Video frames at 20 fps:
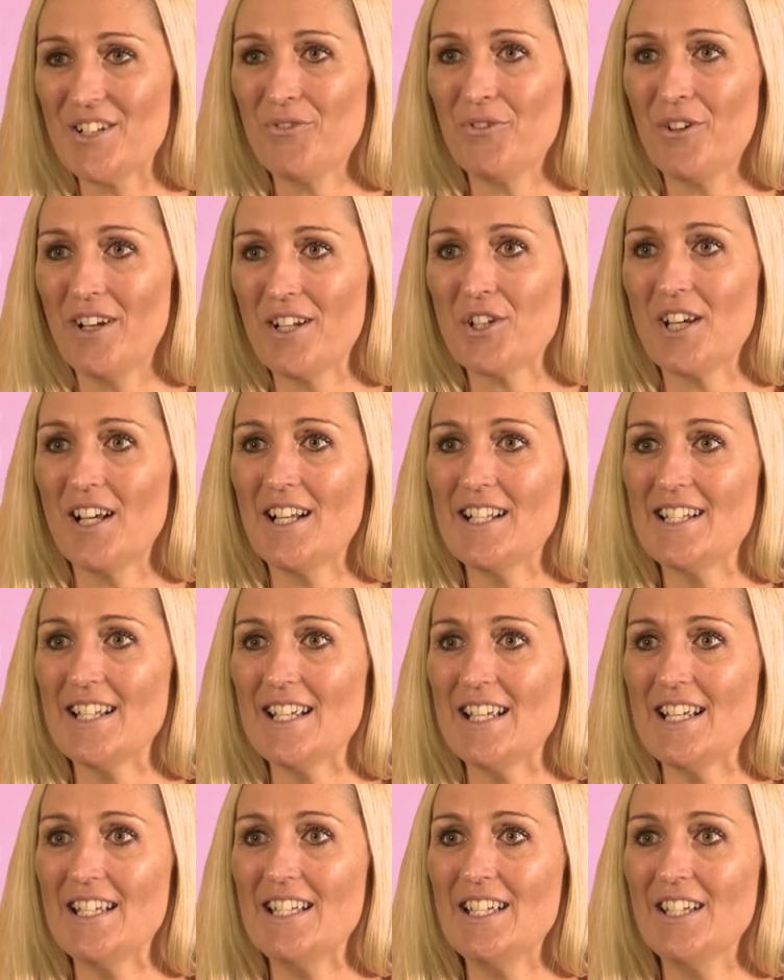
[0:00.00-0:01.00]
a
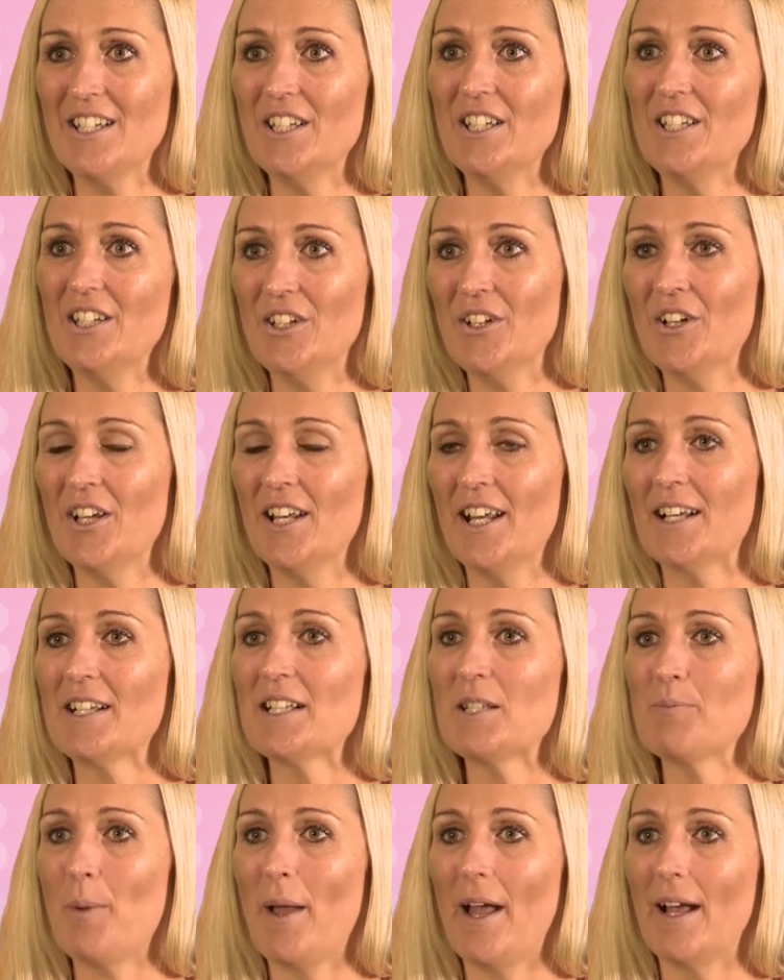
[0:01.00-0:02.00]
franchisee, you can
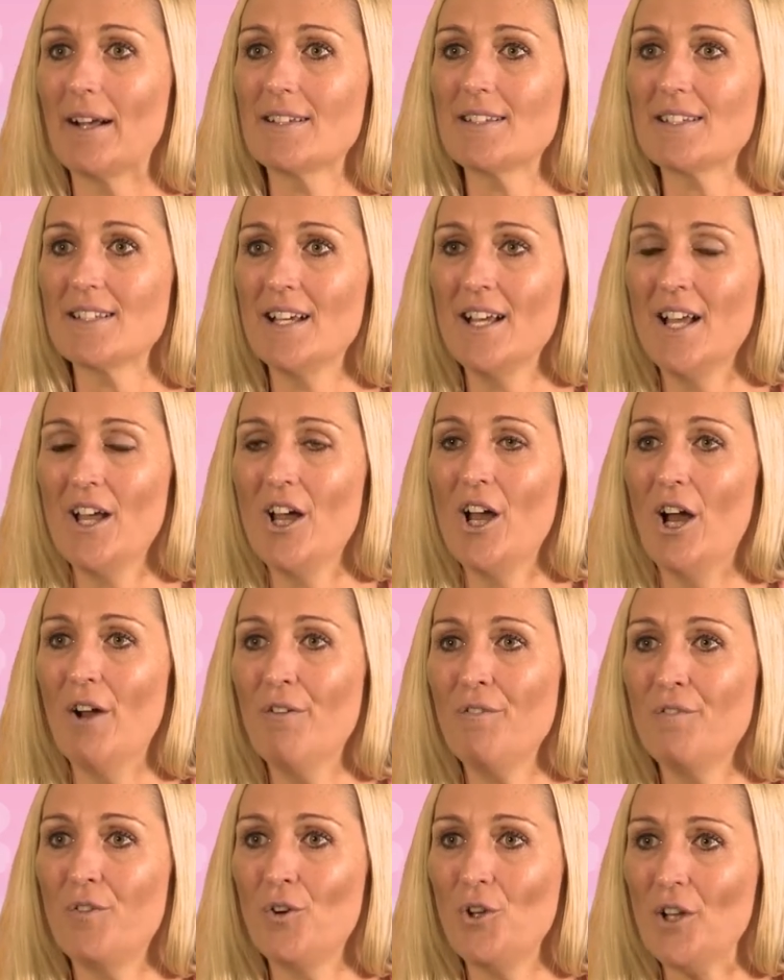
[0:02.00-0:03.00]
expect a
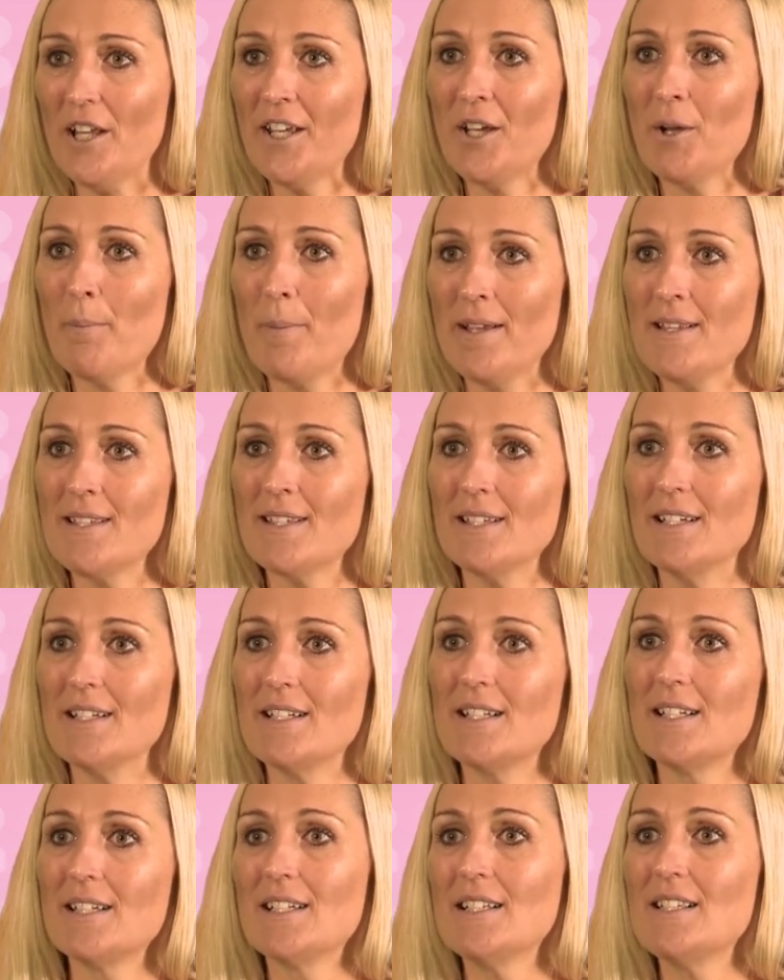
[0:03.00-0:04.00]
fully
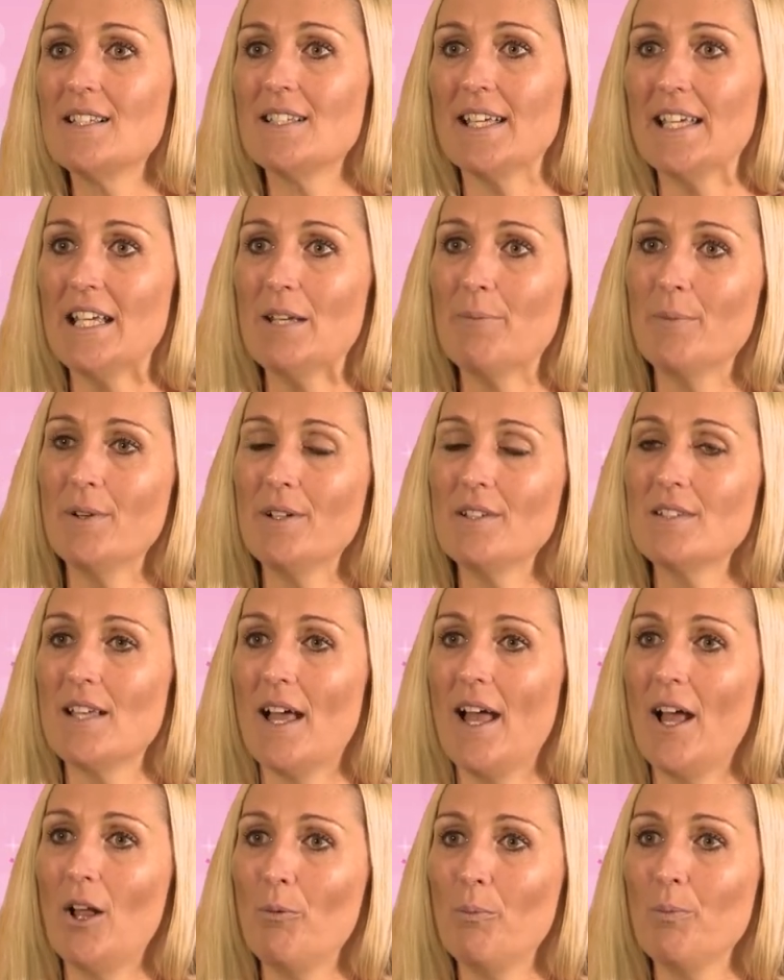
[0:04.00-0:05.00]
committed team to
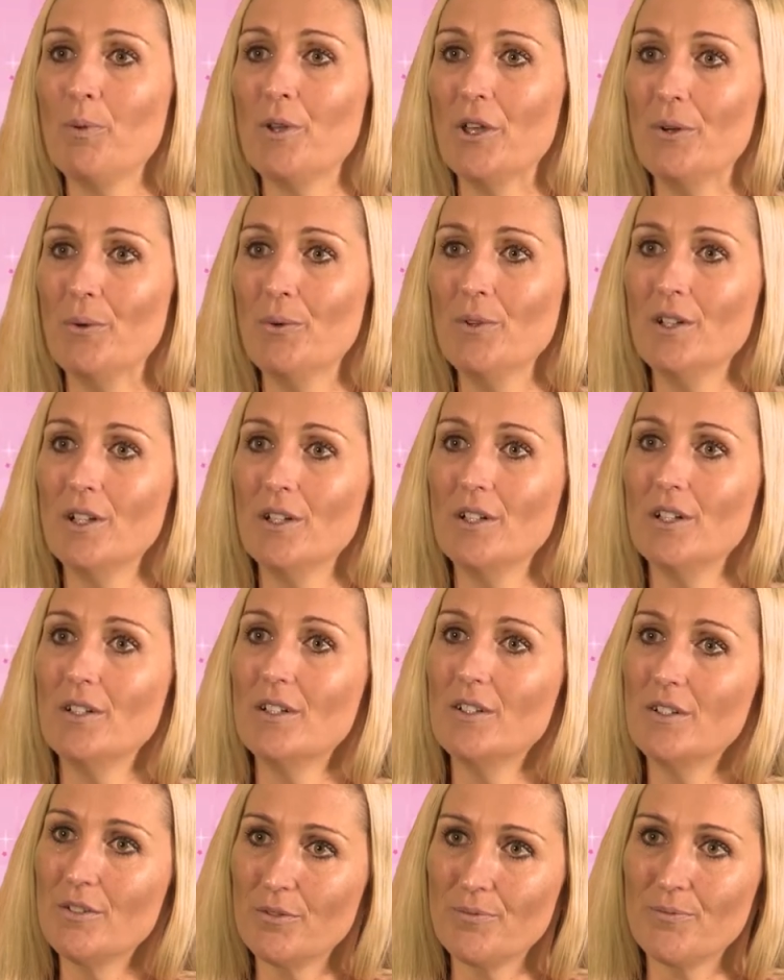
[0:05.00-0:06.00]
help you
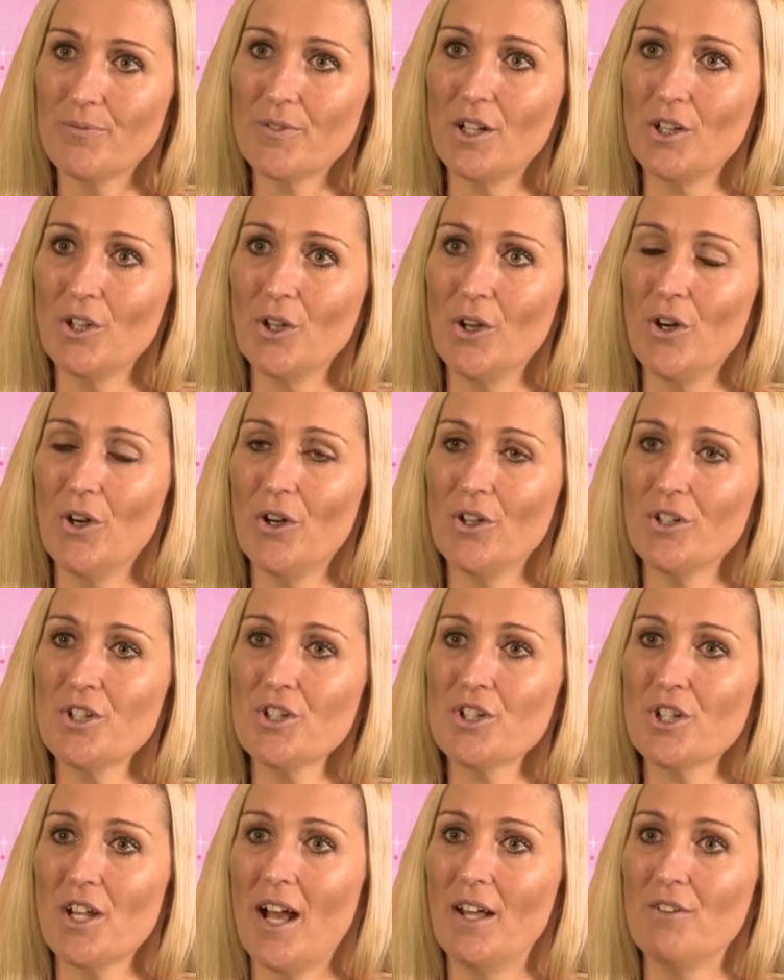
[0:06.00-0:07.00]

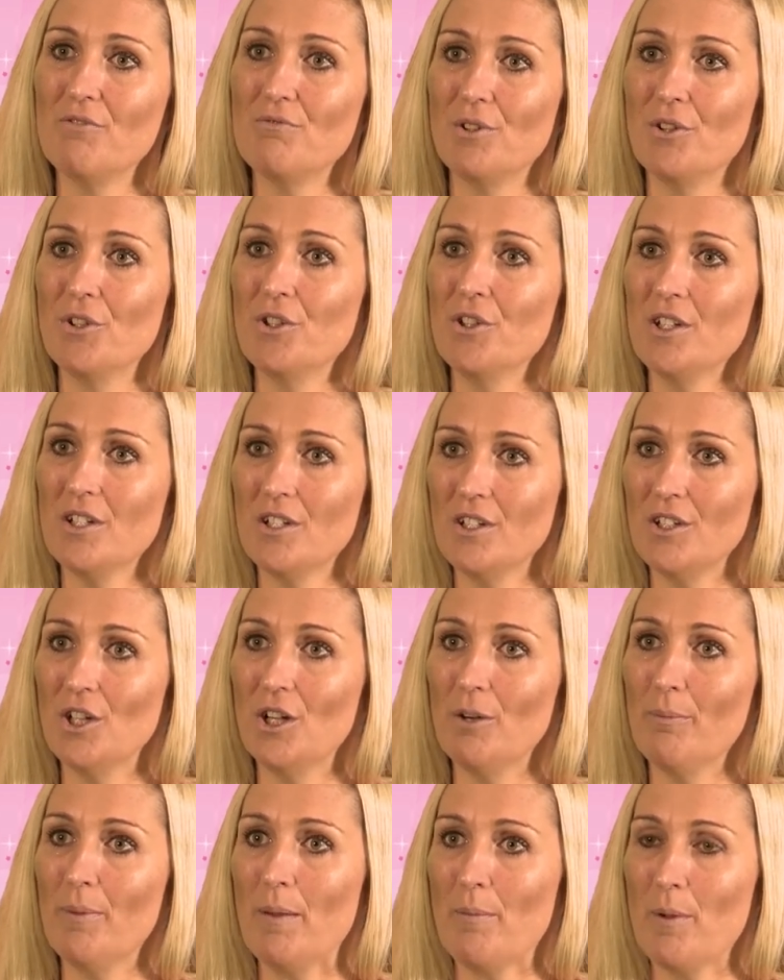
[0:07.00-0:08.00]
launch and run
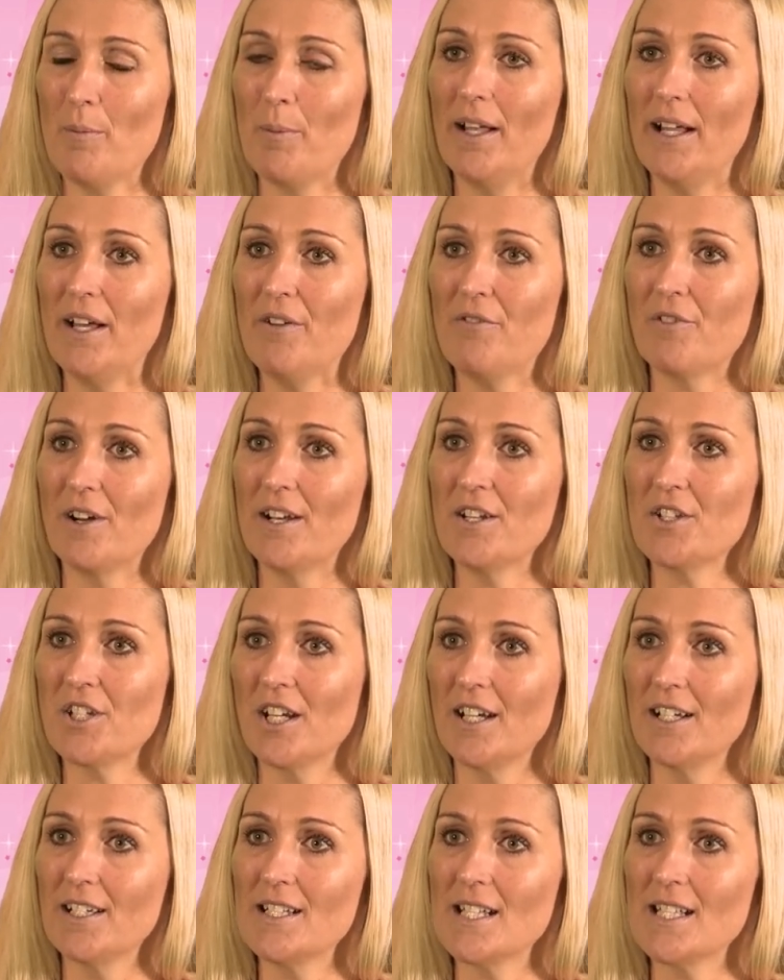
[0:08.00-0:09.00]
your Baby Ballet
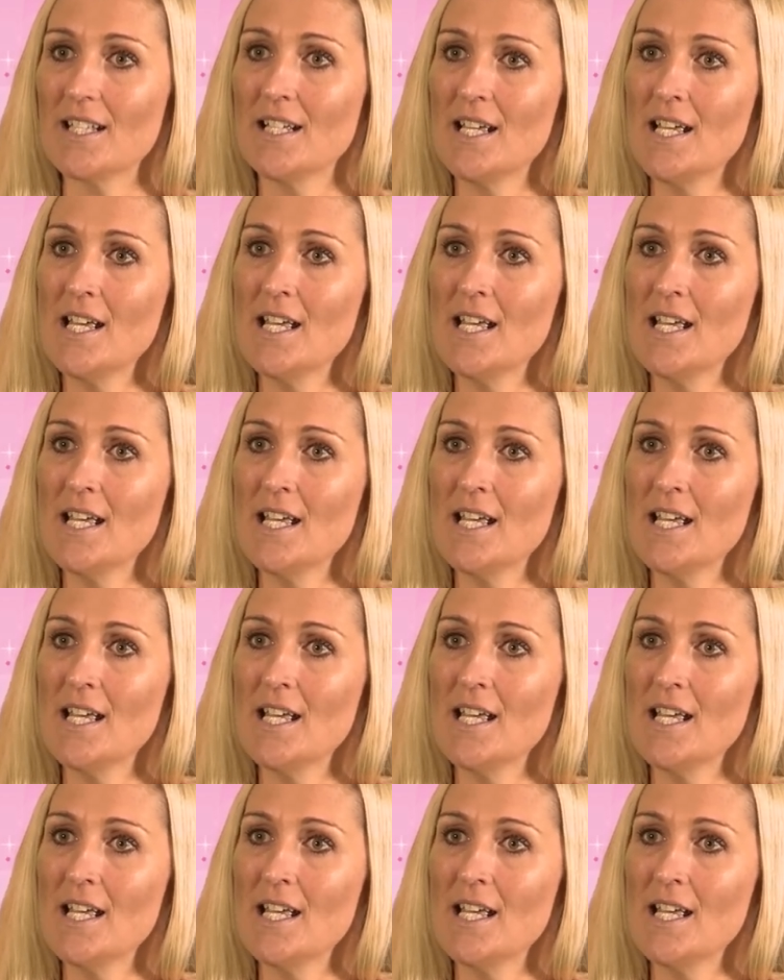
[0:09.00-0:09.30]
franchise.